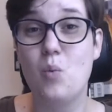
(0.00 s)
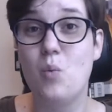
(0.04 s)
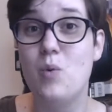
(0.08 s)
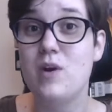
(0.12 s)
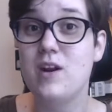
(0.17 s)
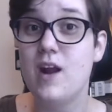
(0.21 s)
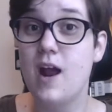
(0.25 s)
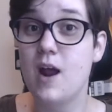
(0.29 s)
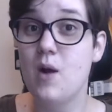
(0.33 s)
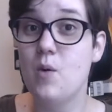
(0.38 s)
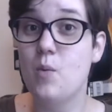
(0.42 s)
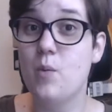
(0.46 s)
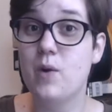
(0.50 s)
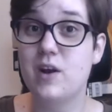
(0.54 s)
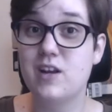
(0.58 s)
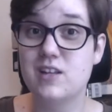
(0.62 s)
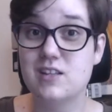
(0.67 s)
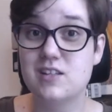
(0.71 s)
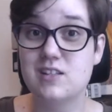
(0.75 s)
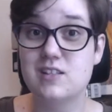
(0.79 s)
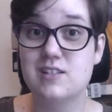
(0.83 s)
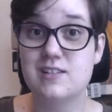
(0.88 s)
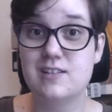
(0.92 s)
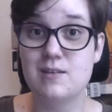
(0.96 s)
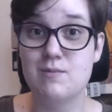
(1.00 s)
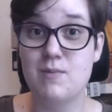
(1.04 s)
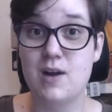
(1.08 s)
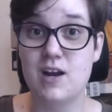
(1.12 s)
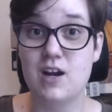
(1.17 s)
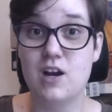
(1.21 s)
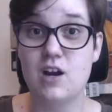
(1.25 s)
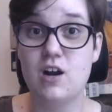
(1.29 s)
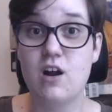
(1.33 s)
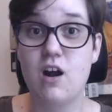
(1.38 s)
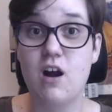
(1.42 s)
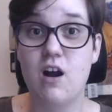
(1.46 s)
when I went to
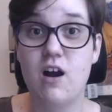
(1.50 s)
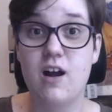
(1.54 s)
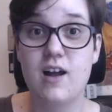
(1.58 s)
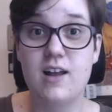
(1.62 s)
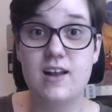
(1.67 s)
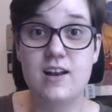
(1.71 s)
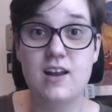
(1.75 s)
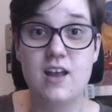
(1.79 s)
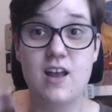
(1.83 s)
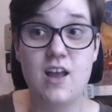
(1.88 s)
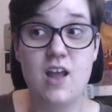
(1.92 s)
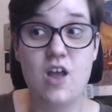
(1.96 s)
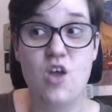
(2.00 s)
MegaCon,